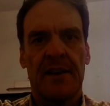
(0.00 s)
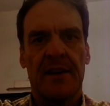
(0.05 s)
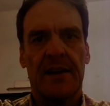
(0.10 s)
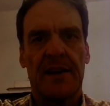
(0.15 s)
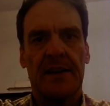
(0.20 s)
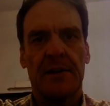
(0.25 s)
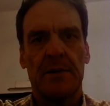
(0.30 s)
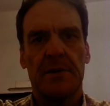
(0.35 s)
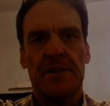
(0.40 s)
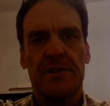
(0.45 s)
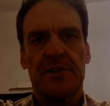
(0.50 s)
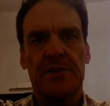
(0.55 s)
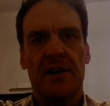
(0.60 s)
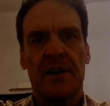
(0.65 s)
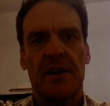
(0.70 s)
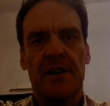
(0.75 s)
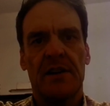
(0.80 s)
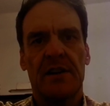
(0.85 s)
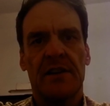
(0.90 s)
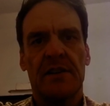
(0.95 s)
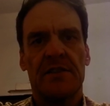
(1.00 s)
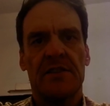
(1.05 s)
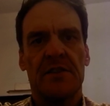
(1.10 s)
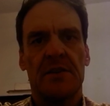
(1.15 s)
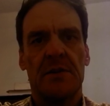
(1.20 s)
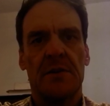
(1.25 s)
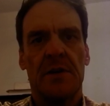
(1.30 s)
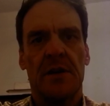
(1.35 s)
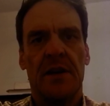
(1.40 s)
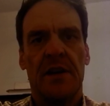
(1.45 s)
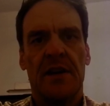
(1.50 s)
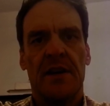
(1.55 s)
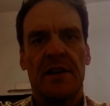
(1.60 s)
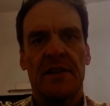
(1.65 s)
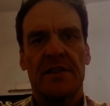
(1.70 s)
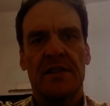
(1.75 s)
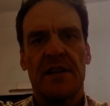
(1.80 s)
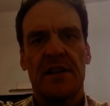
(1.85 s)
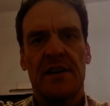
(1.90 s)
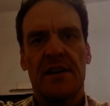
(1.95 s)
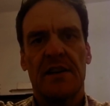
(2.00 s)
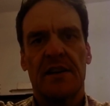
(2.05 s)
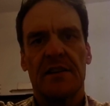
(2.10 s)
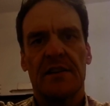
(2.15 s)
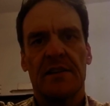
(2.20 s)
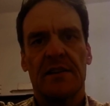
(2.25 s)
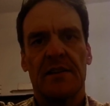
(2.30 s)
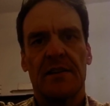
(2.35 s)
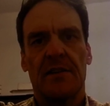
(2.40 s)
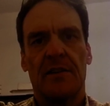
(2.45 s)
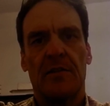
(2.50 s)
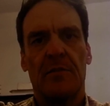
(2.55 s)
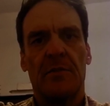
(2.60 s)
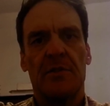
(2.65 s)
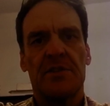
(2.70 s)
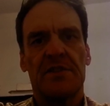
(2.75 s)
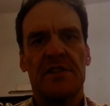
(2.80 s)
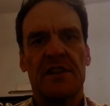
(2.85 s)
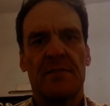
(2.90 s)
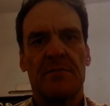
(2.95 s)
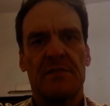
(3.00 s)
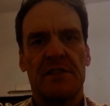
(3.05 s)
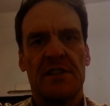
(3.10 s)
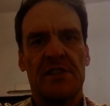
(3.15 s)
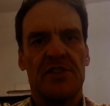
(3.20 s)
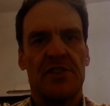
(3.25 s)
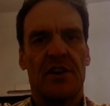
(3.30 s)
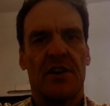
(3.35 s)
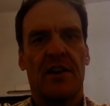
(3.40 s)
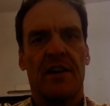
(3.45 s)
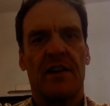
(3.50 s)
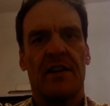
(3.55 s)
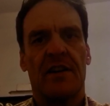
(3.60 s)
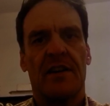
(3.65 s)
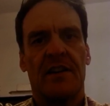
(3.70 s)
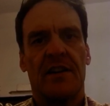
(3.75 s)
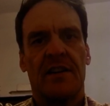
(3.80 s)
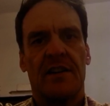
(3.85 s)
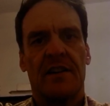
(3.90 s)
I was trying to take an almost empty jar